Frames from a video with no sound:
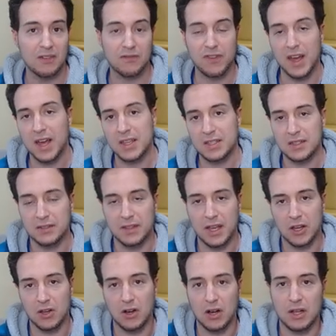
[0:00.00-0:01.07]
fast, and
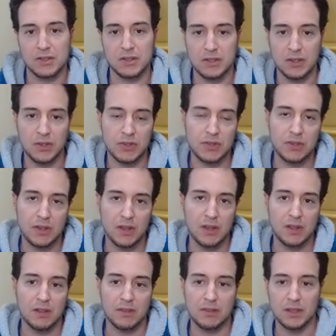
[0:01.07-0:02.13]
that causes
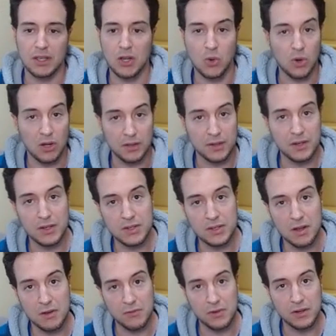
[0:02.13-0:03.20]
the quality to
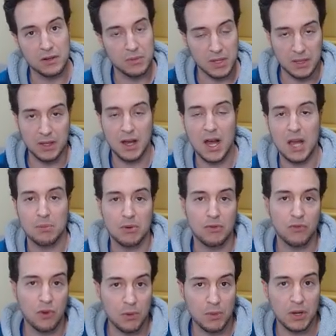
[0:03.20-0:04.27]
suffer. In the
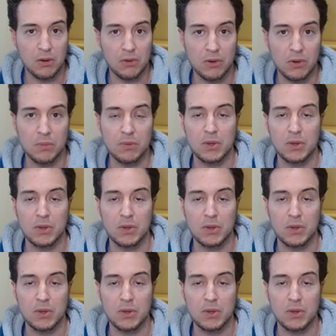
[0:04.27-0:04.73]
high-performing group,